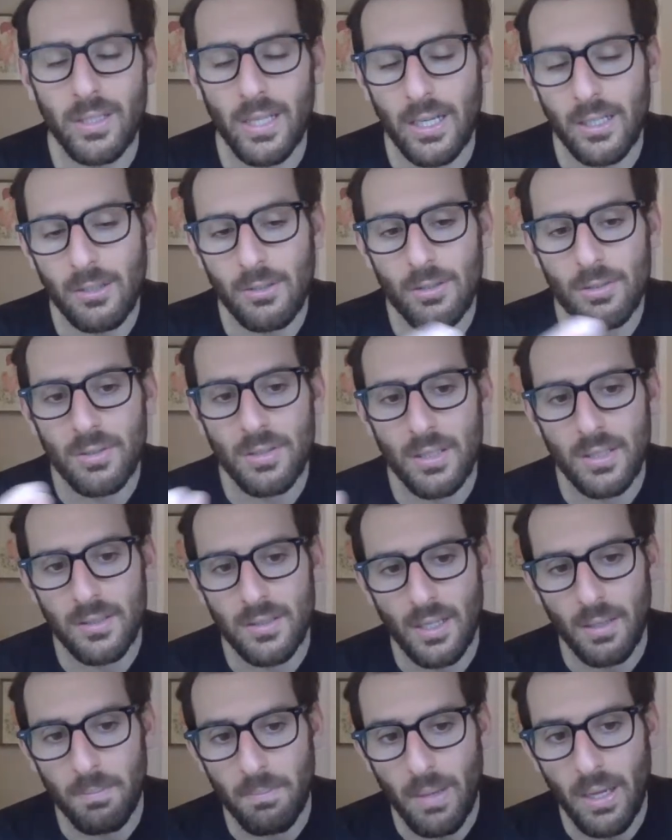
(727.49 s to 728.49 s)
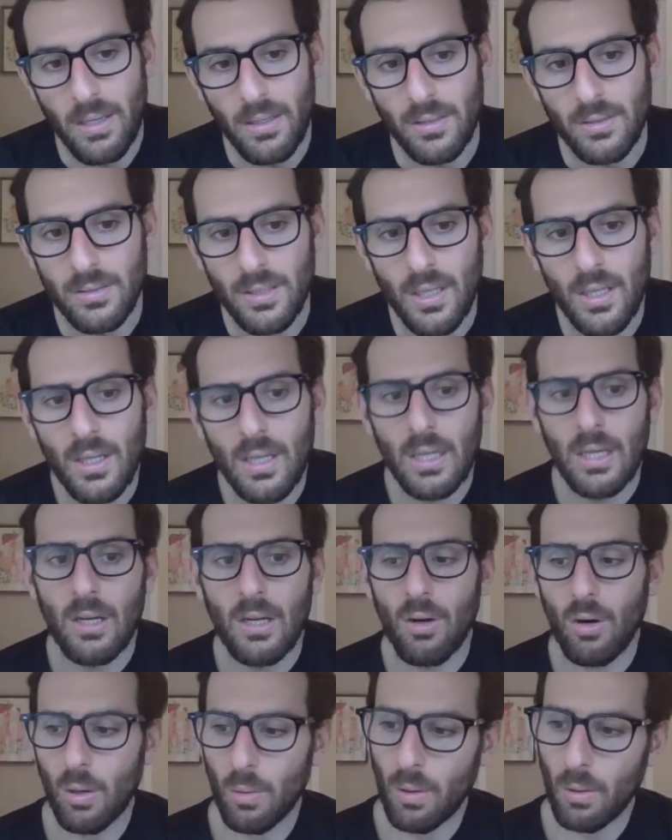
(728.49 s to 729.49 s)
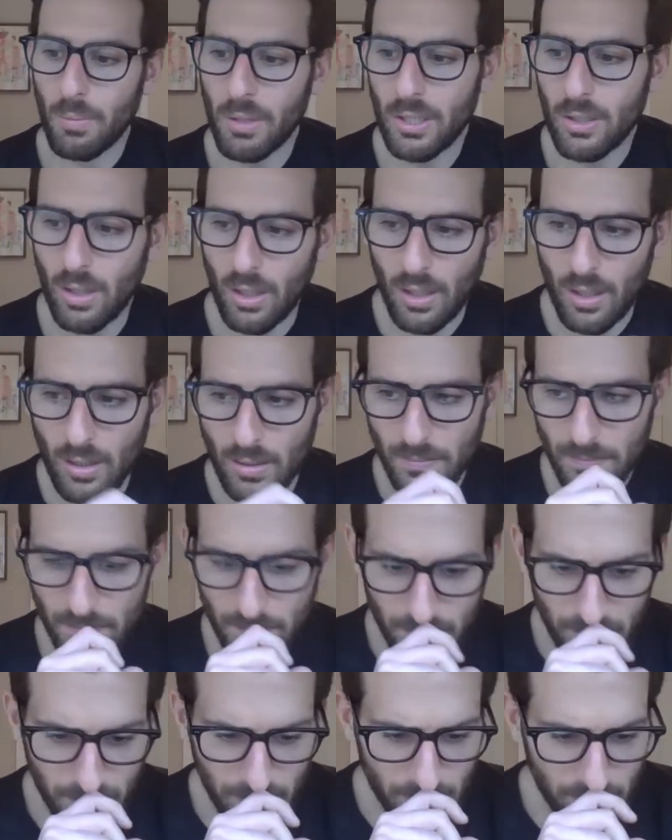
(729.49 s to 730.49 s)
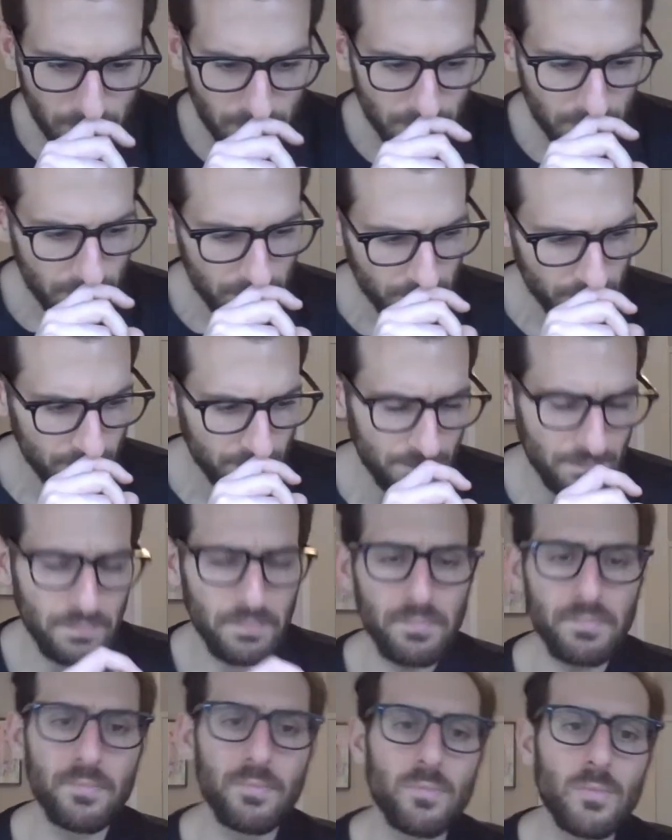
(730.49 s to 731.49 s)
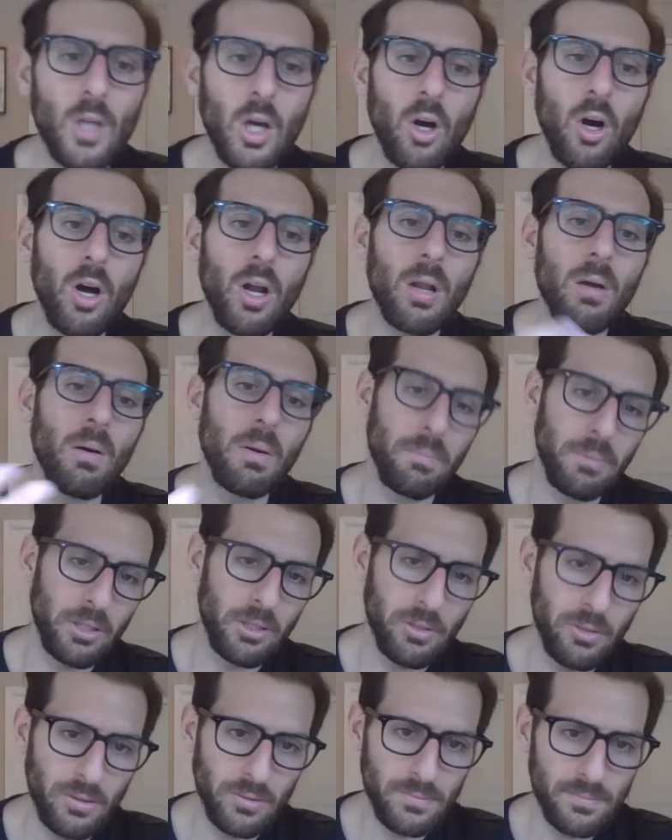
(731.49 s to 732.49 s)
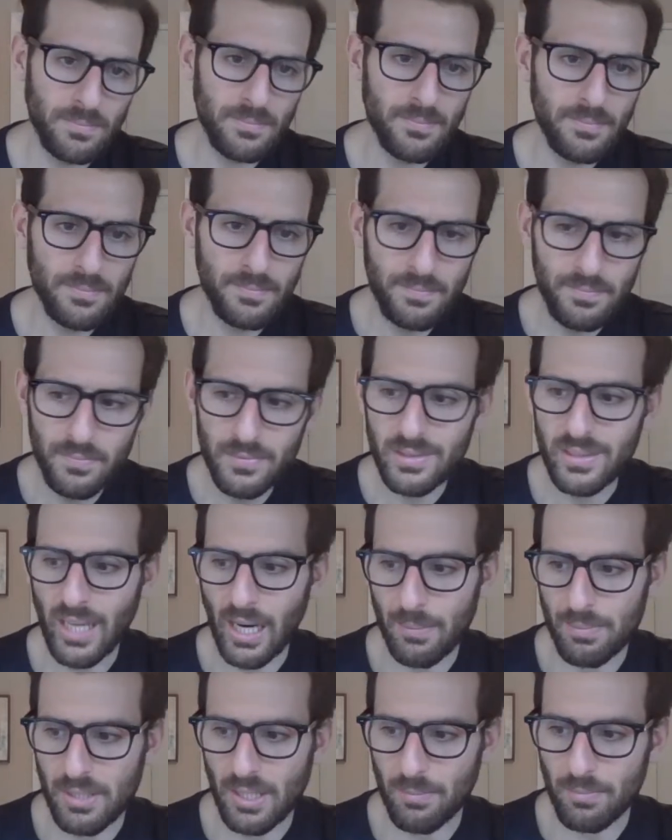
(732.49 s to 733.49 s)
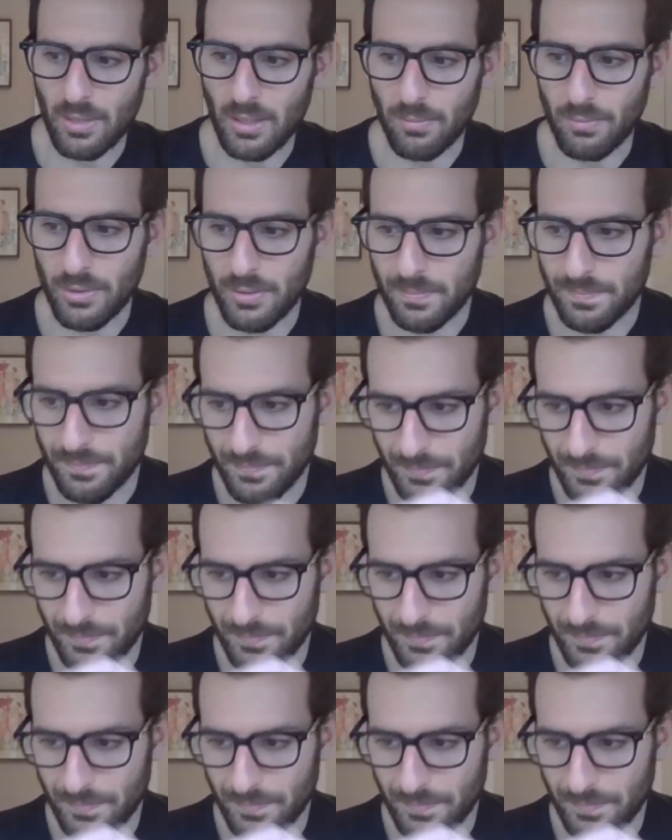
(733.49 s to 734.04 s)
That includes things like metals or what we call autoimmune type symptoms.